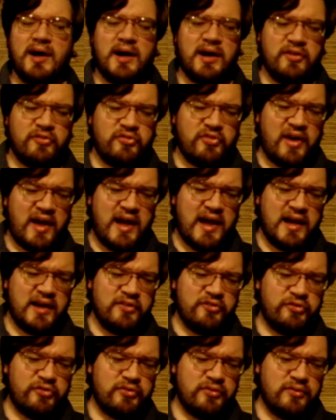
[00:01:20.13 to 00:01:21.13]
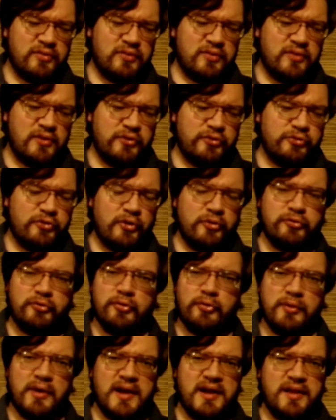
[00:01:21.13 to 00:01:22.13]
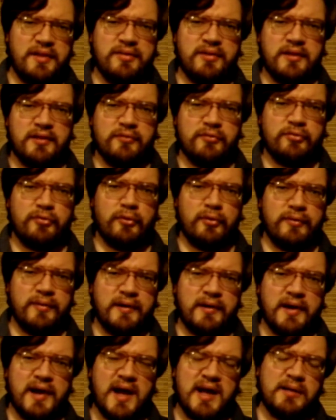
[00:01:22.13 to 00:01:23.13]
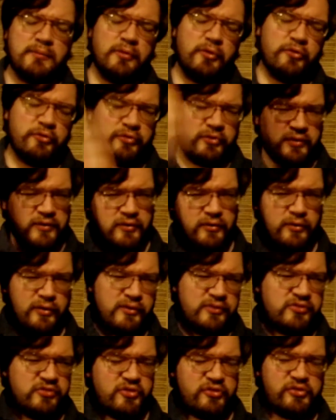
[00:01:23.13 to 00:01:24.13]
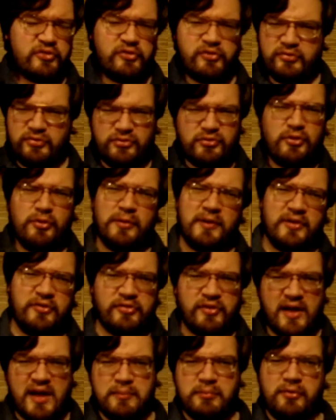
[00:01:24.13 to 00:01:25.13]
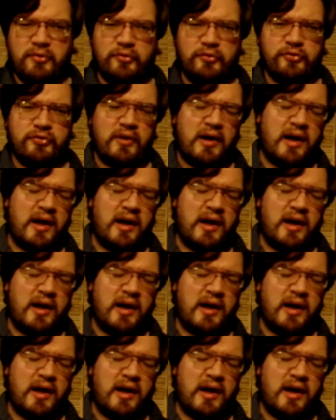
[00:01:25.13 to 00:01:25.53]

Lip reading: tags that don't do anything for their animals. Or just as two examples,